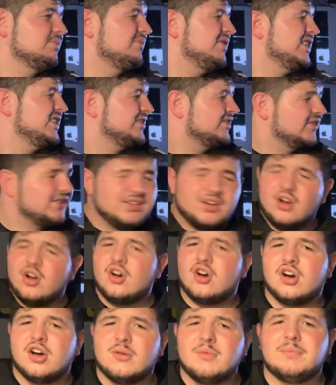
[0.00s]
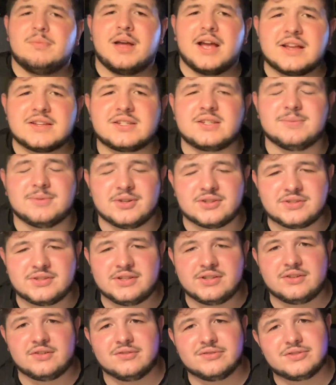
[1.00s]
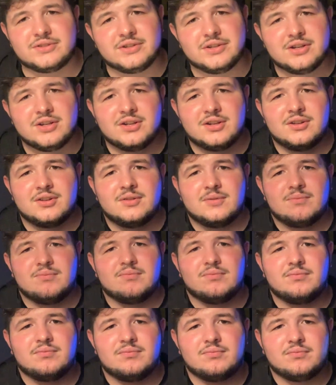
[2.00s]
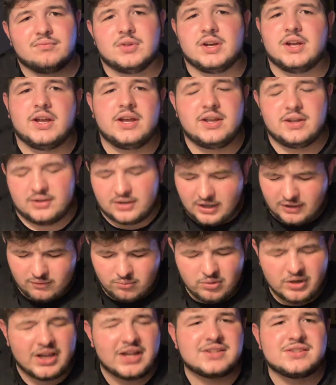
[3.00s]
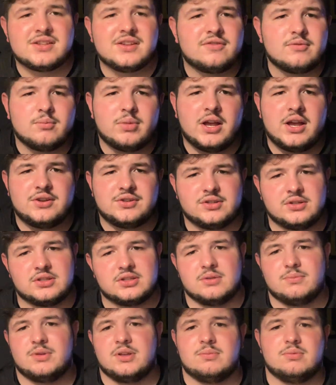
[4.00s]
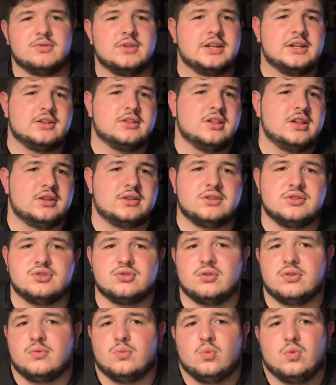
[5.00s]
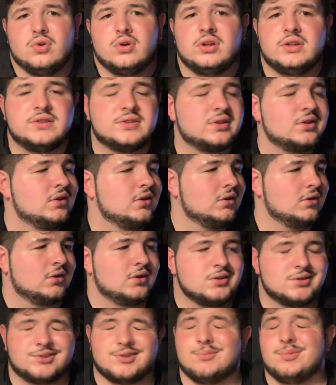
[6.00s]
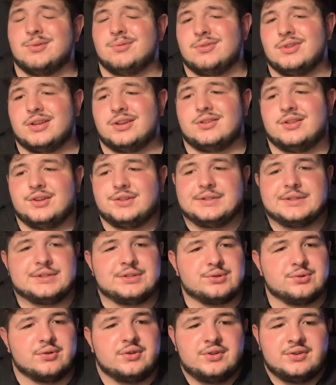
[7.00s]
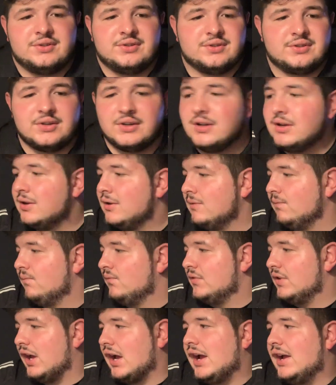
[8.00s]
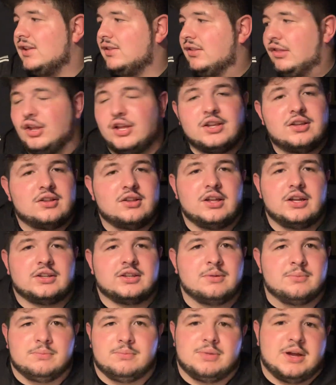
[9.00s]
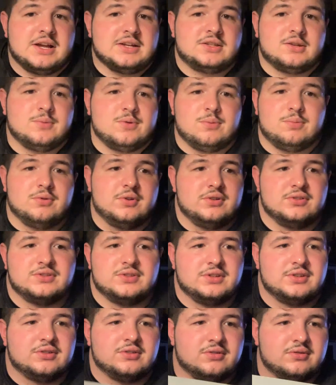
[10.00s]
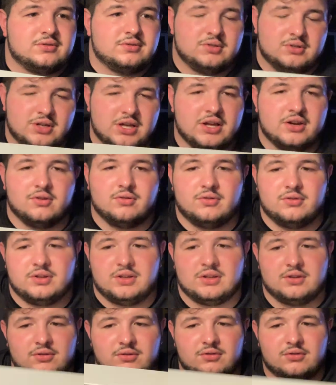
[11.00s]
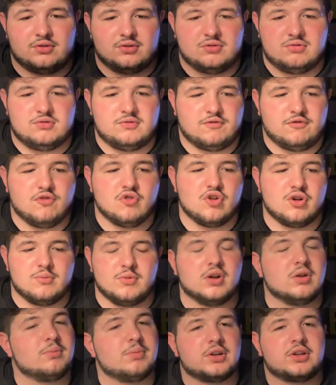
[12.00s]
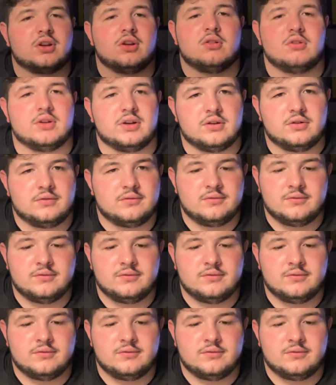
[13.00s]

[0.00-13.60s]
basically all basketball sneakers. But hey, everybody has a different passion. Some people like collecting Jordan 1s. Some people like collecting Jordans. I like collecting basketball player sneakers. Not only former, but current.